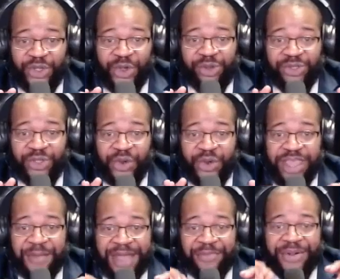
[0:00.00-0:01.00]

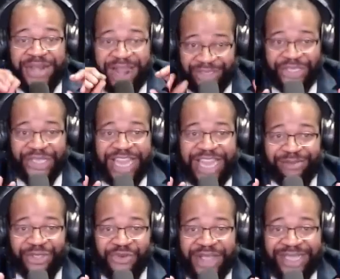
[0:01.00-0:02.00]
am I pronouncing your names
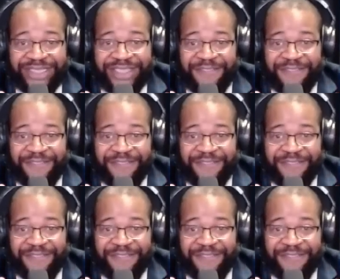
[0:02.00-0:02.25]
correctly?